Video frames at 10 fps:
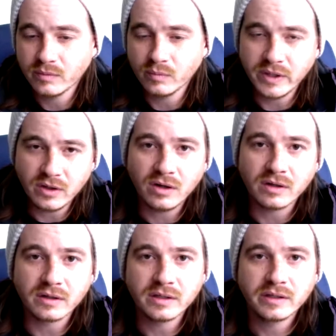we
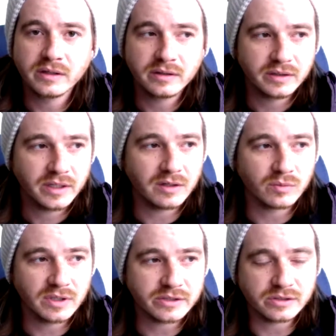are in
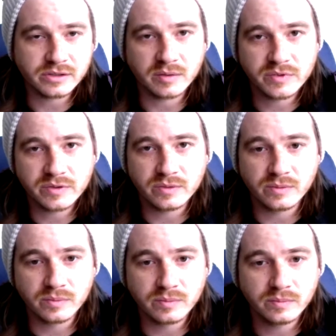relationship
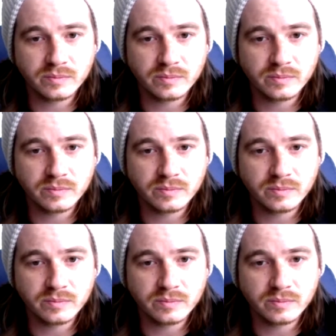to